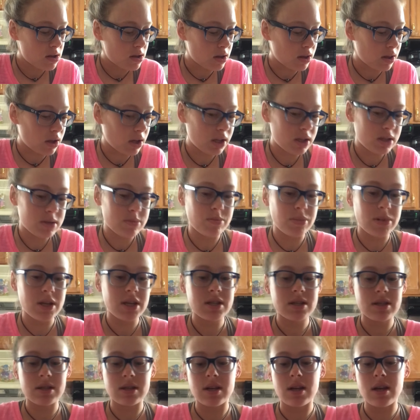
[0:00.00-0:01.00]
And that's
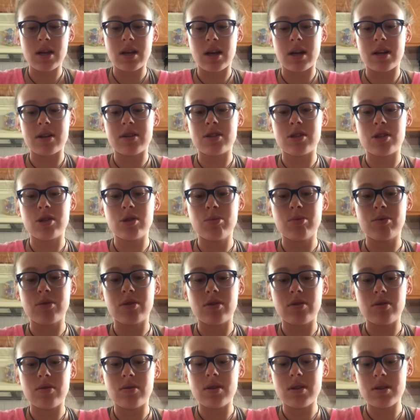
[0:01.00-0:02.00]
basically it. I super
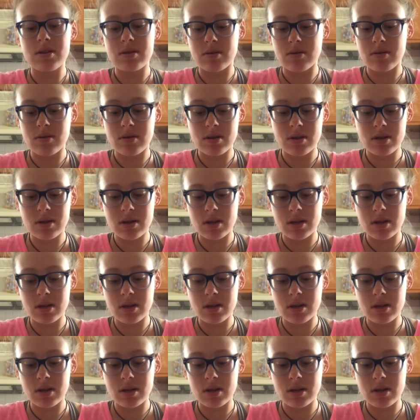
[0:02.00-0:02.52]
glued this on.